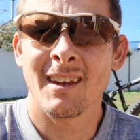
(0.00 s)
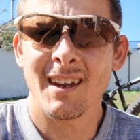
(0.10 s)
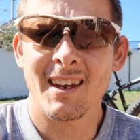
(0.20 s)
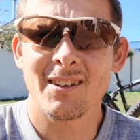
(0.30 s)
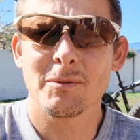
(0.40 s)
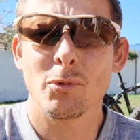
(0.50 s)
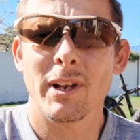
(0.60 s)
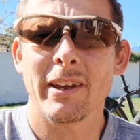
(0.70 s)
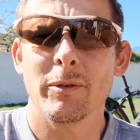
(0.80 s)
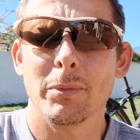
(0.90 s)
Hey, good
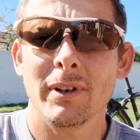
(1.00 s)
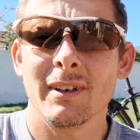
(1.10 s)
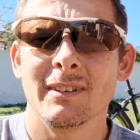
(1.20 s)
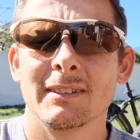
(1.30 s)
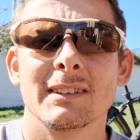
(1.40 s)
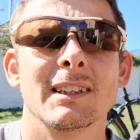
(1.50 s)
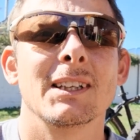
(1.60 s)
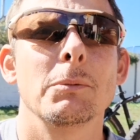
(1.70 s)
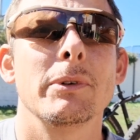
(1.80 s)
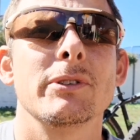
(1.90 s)
morning everybody.
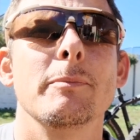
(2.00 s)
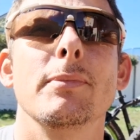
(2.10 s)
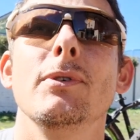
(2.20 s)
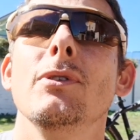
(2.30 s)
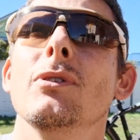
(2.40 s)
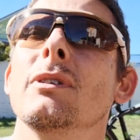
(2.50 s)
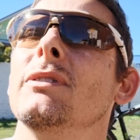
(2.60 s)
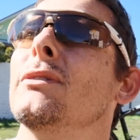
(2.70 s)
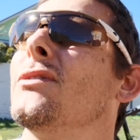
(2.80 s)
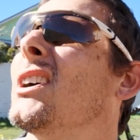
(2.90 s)
It's a
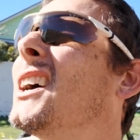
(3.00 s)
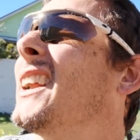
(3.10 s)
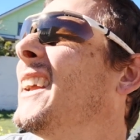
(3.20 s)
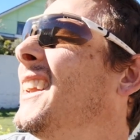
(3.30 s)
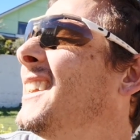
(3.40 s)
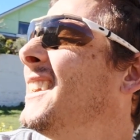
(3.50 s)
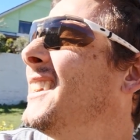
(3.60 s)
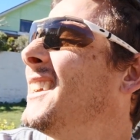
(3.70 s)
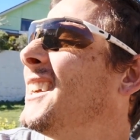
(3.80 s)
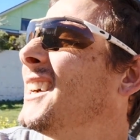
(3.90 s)
beautiful Friday
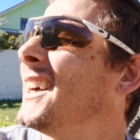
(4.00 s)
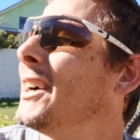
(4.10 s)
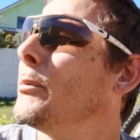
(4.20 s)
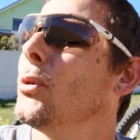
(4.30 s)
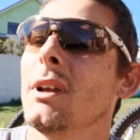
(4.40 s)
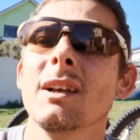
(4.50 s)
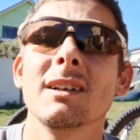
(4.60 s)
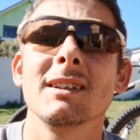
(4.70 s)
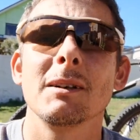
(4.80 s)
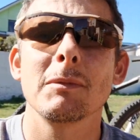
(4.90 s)

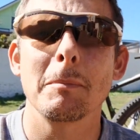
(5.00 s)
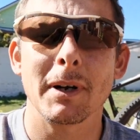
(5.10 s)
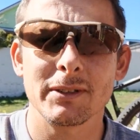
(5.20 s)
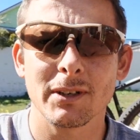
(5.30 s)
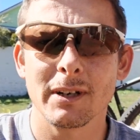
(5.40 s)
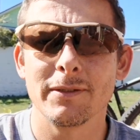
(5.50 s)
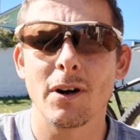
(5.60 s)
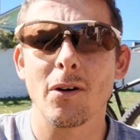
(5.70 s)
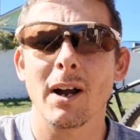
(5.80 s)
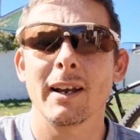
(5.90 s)
morning. I'm about to go
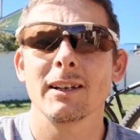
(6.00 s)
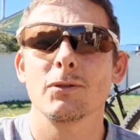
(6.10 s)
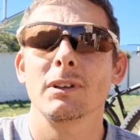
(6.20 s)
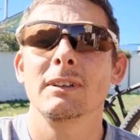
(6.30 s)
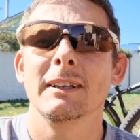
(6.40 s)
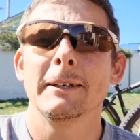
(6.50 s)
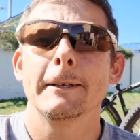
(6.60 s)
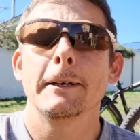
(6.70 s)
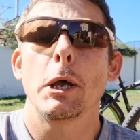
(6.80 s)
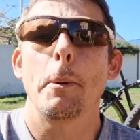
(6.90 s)
for a ride as well,
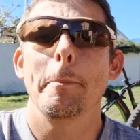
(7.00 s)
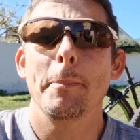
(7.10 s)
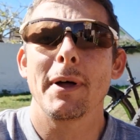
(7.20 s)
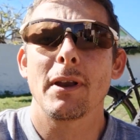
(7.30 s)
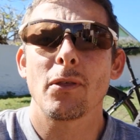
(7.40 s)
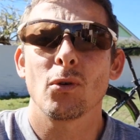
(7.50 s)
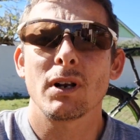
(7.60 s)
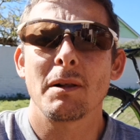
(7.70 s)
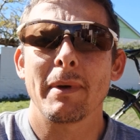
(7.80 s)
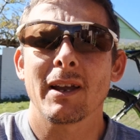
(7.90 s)
but I
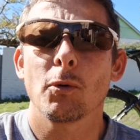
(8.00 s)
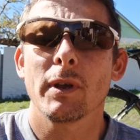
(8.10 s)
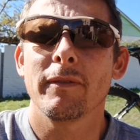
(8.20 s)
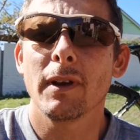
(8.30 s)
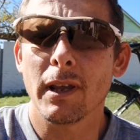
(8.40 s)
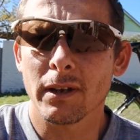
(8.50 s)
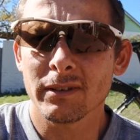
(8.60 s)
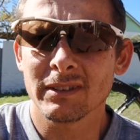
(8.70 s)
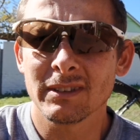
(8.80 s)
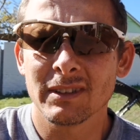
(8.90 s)
thought I'd make a quick video